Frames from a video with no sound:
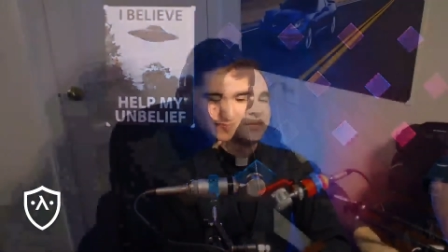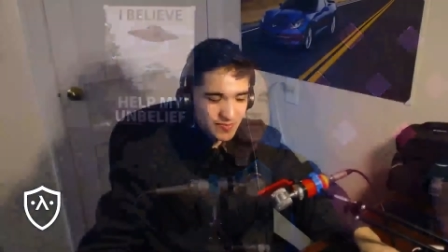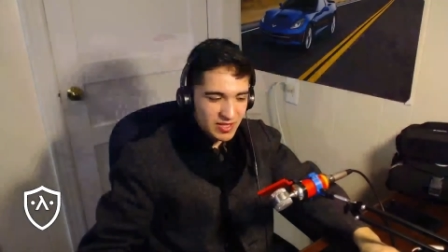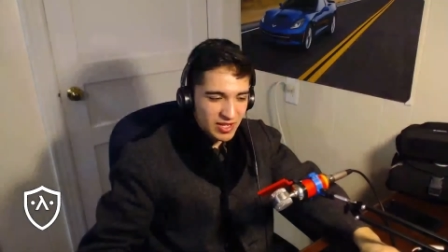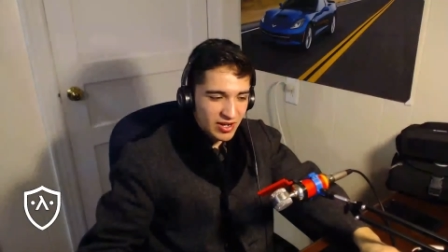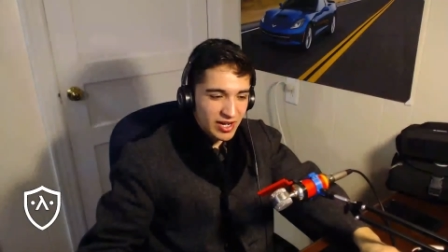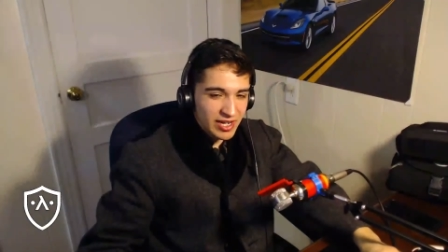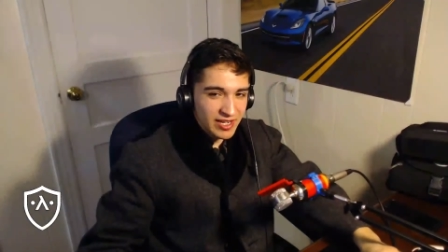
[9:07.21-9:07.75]

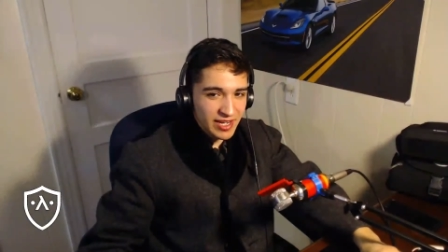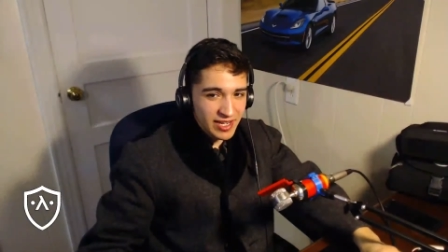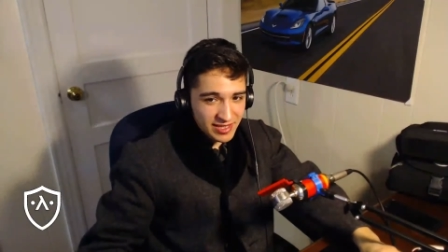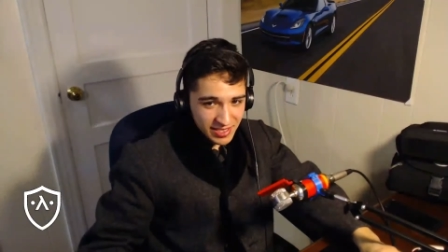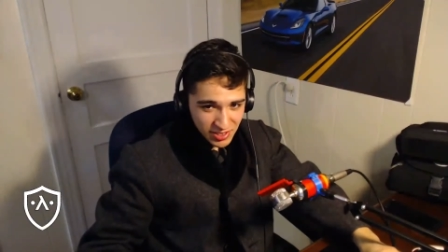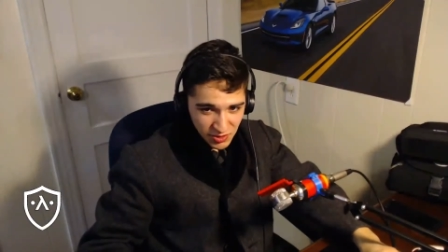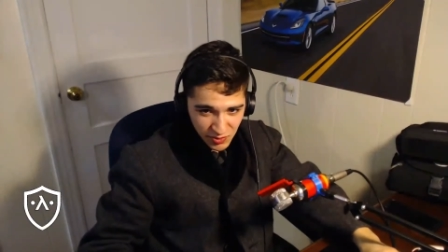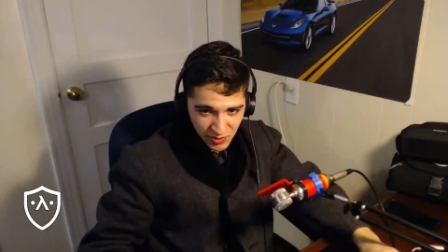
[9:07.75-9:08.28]
All right, and
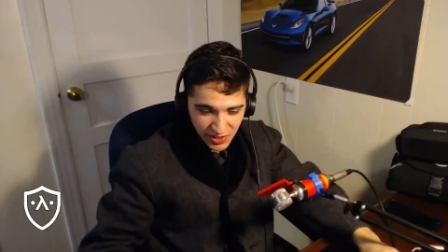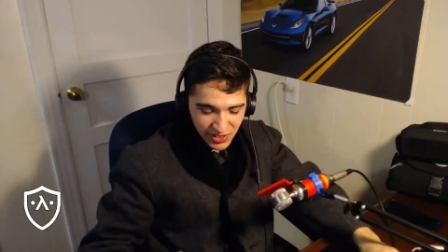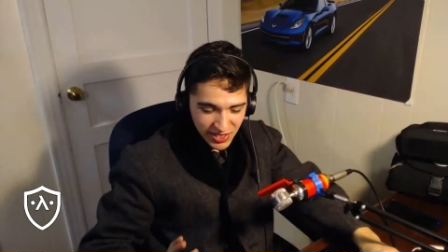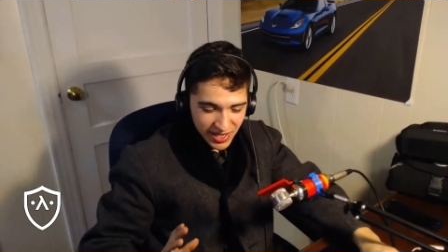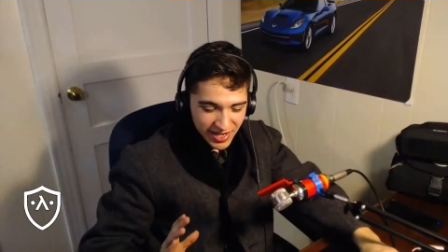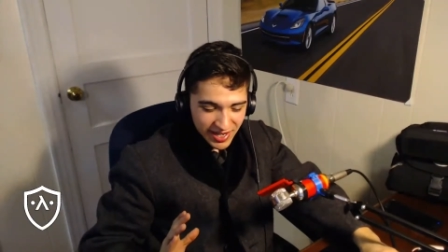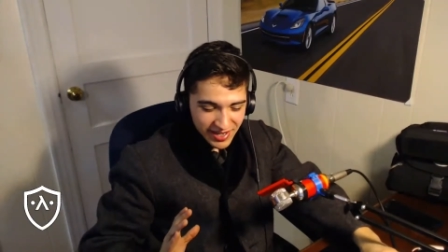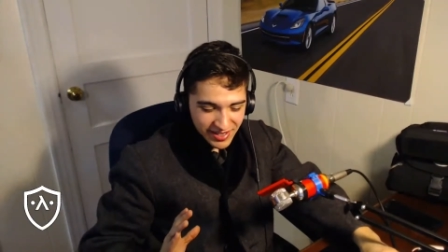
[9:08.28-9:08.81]
this one,
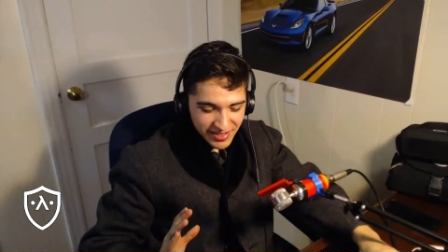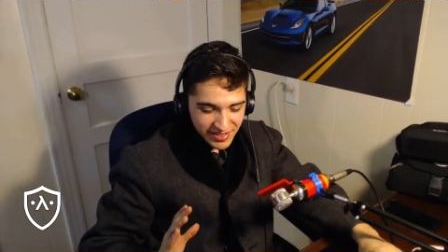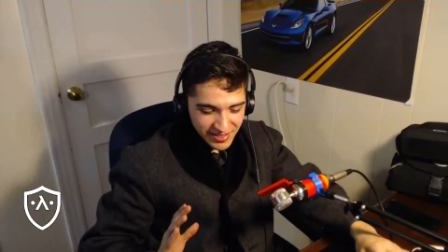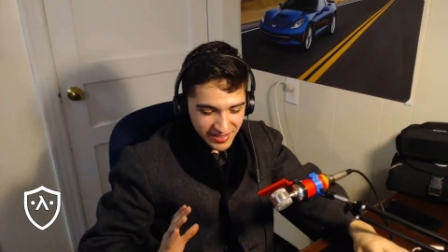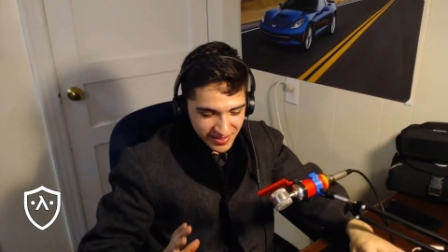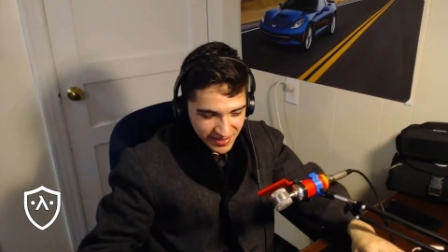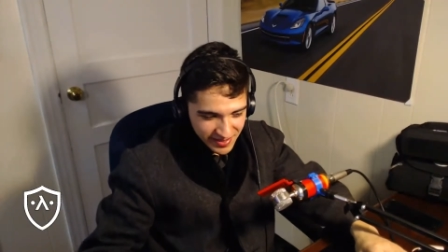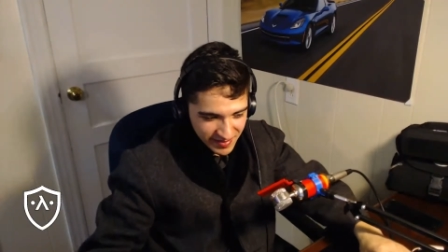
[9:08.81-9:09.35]

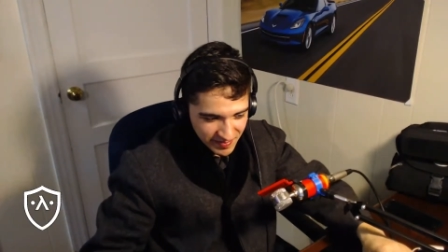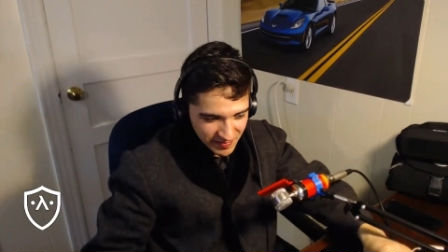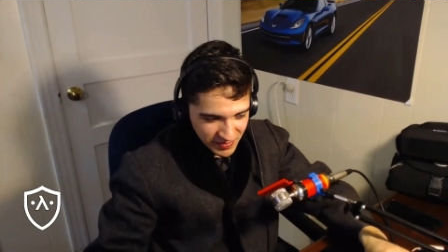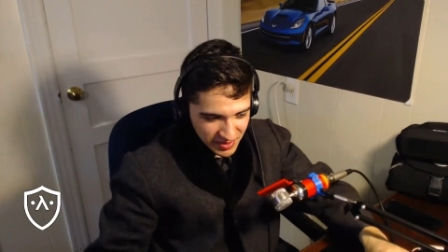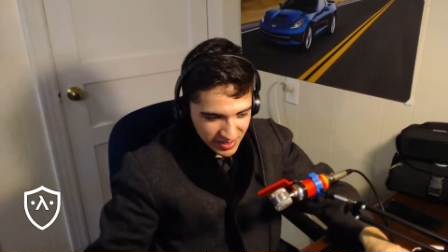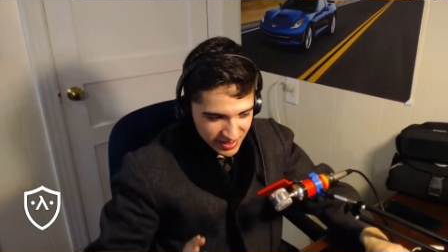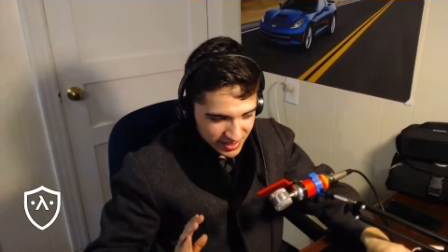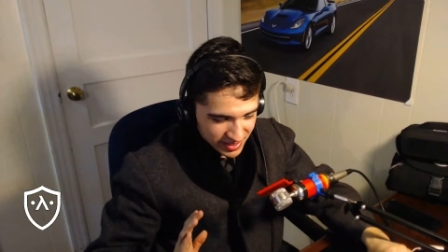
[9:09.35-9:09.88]

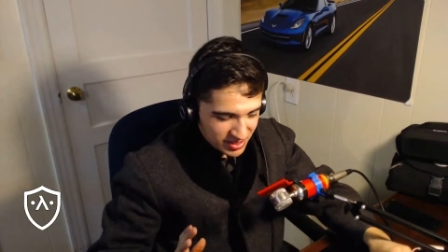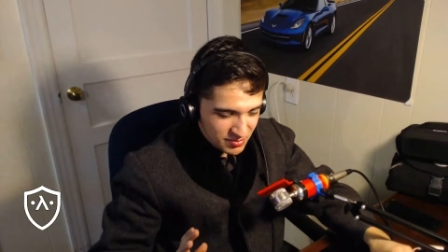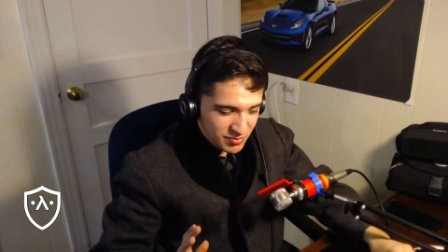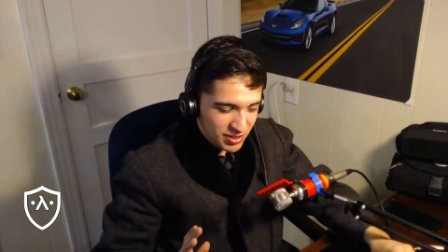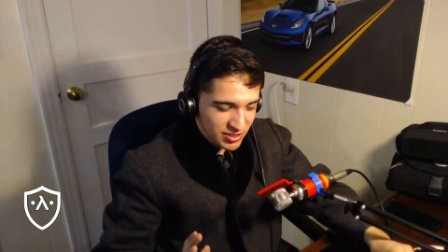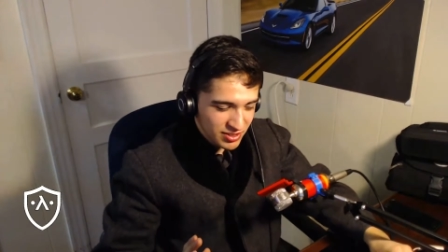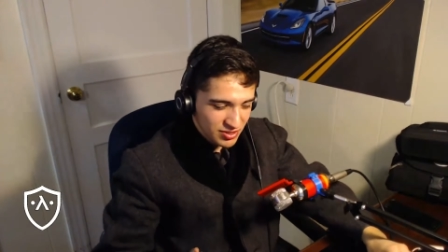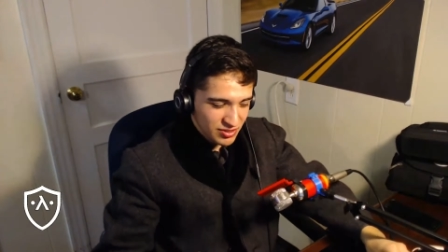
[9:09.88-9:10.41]
this
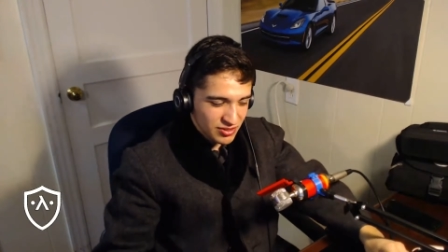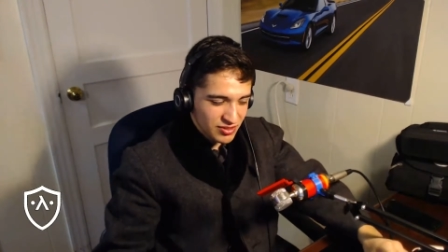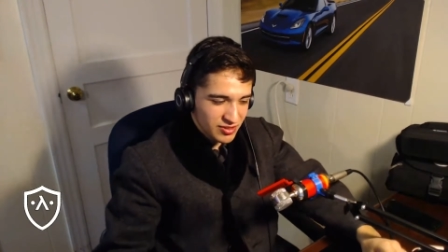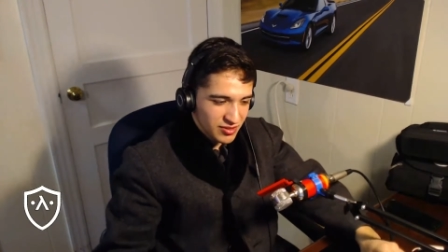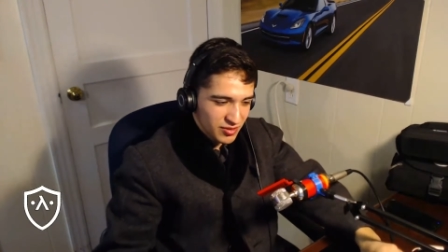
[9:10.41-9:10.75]
monster